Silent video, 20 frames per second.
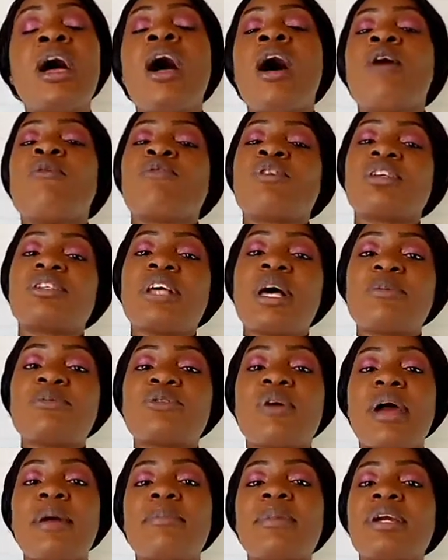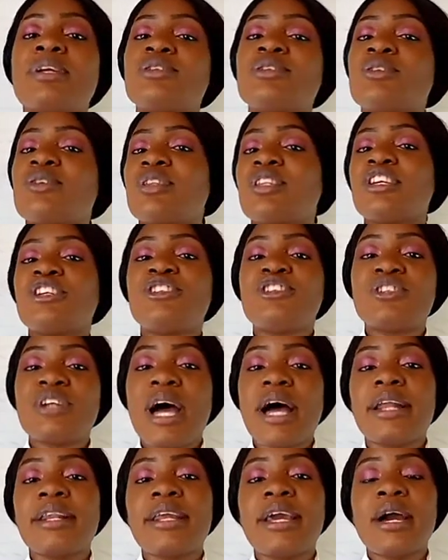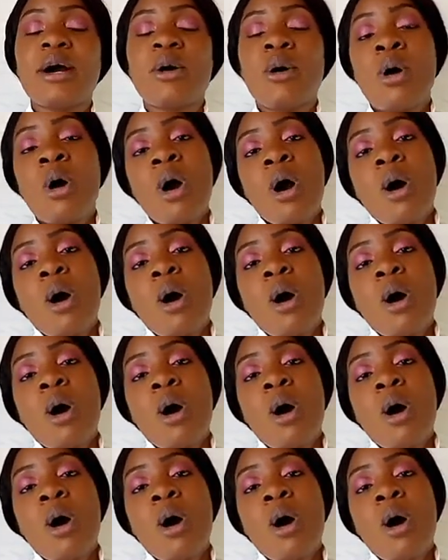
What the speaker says: for subscribing to this channel.